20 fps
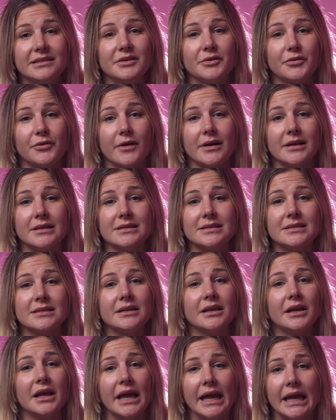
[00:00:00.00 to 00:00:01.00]

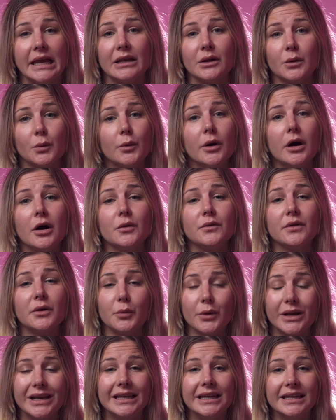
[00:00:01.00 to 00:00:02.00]
difference in the world that
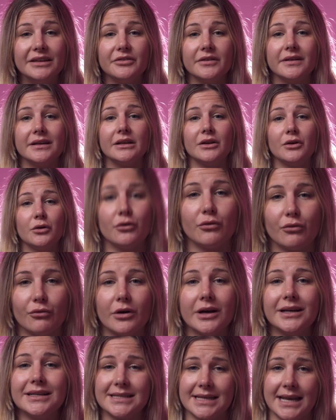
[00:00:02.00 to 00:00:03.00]
we live in
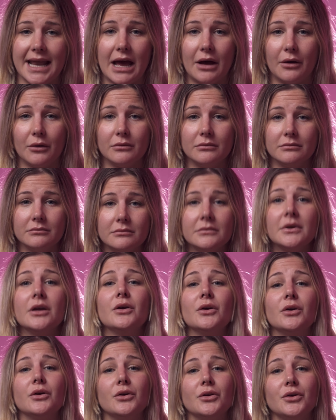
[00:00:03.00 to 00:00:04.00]
right now,
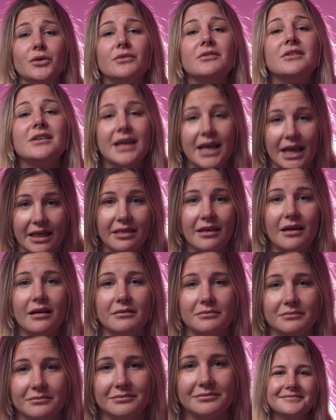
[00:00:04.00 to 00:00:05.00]
together.
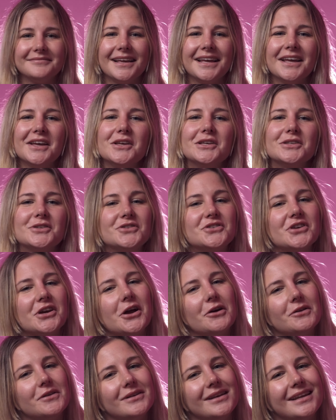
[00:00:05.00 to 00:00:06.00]
So check
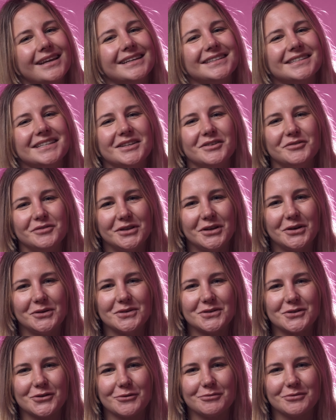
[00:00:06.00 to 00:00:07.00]
out the links in the video
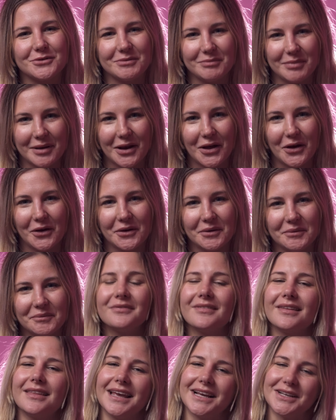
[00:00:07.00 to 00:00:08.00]
description below.
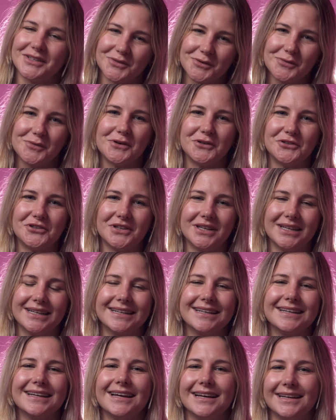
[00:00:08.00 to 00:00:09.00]
Thanks for
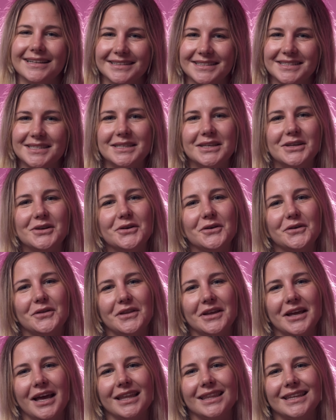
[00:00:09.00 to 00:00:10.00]
watching and see you on
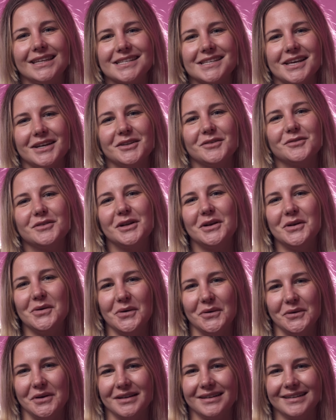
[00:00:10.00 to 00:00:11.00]
the other side of the
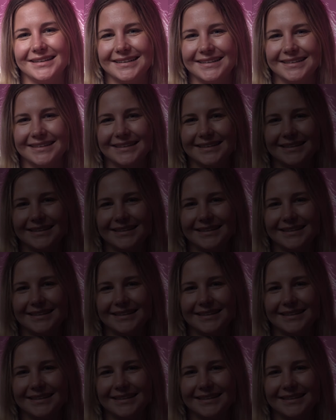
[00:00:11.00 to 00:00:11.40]
lawn.